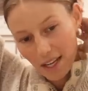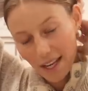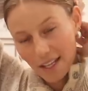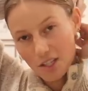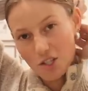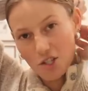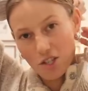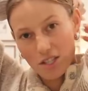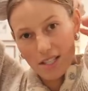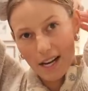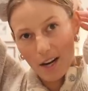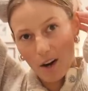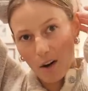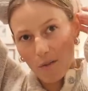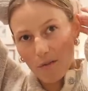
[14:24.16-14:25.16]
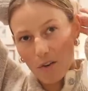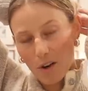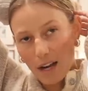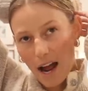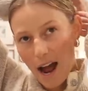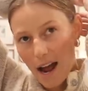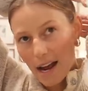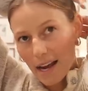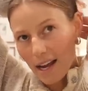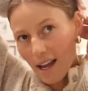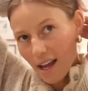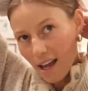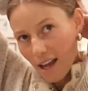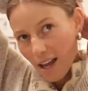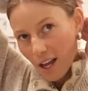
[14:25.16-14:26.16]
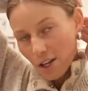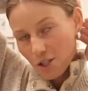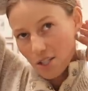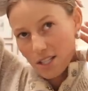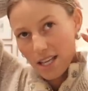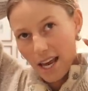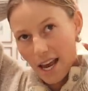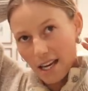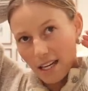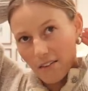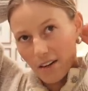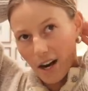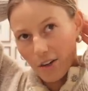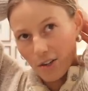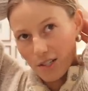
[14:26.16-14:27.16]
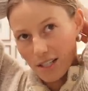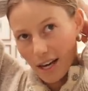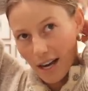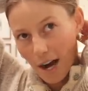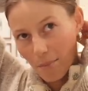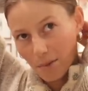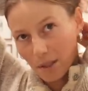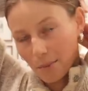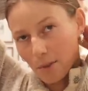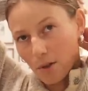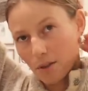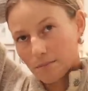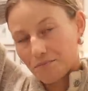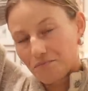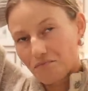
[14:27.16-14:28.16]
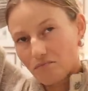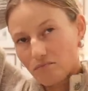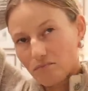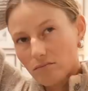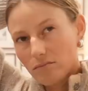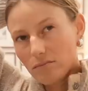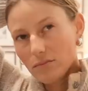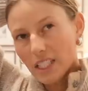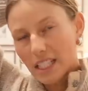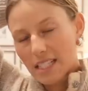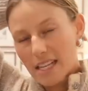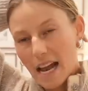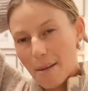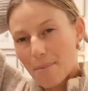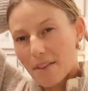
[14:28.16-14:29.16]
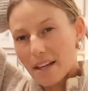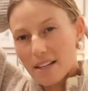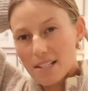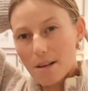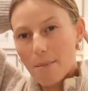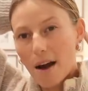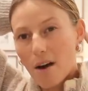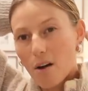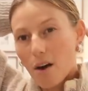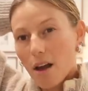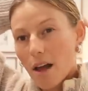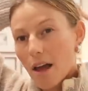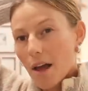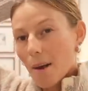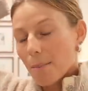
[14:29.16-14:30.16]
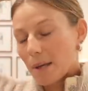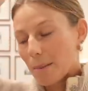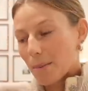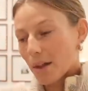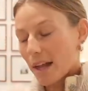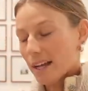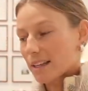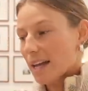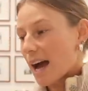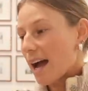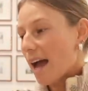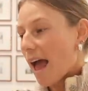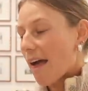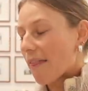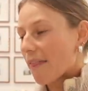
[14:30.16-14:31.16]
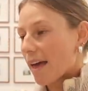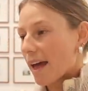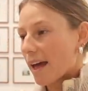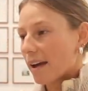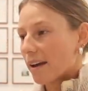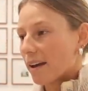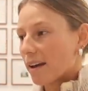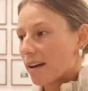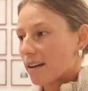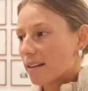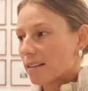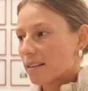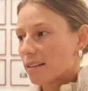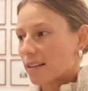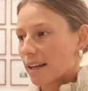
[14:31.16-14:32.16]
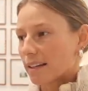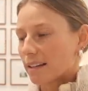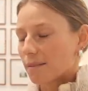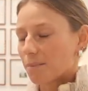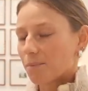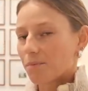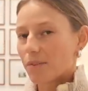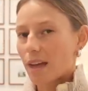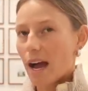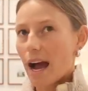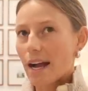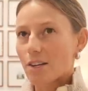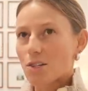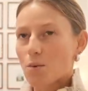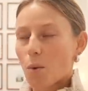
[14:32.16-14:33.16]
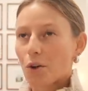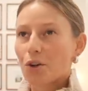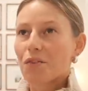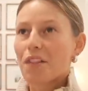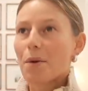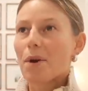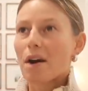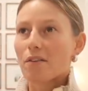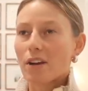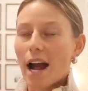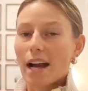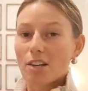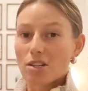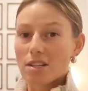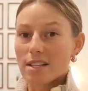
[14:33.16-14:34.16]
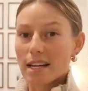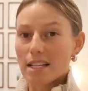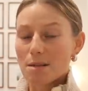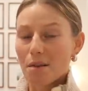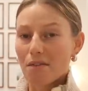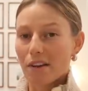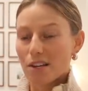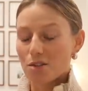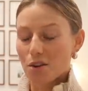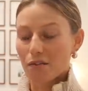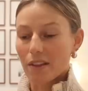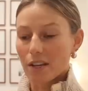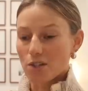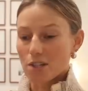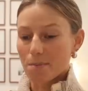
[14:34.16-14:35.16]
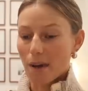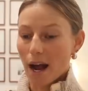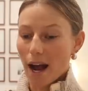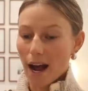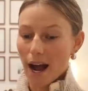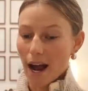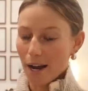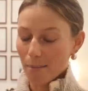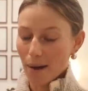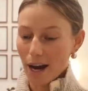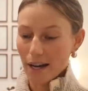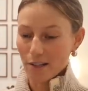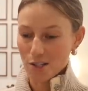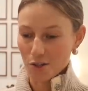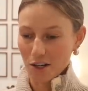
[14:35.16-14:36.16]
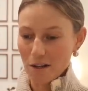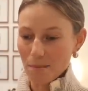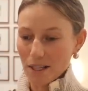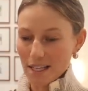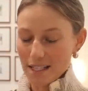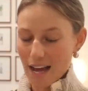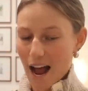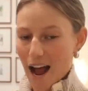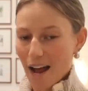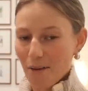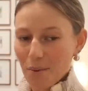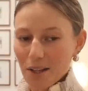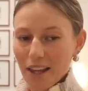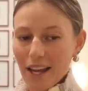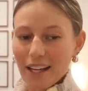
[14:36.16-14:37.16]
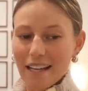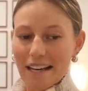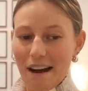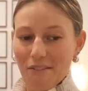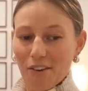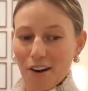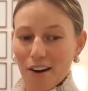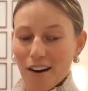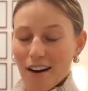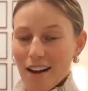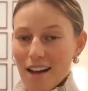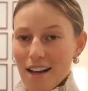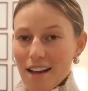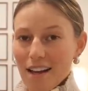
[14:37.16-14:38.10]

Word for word: it's just like hurtful. And I just can't even understand how people type things about people like that and then like I just wonder if they would ever actually say it to my face or if they just hide behind a screen because I would like never